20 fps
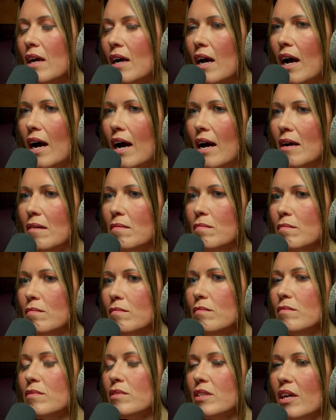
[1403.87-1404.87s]

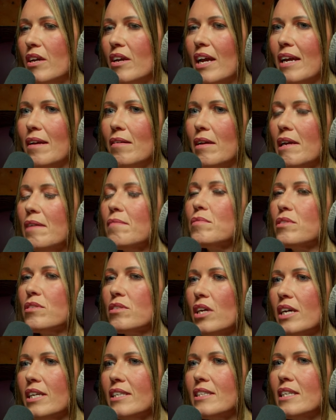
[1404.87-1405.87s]
So it was
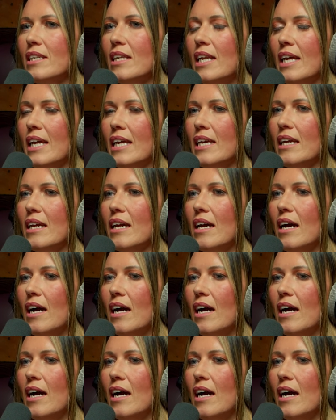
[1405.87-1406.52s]
certainly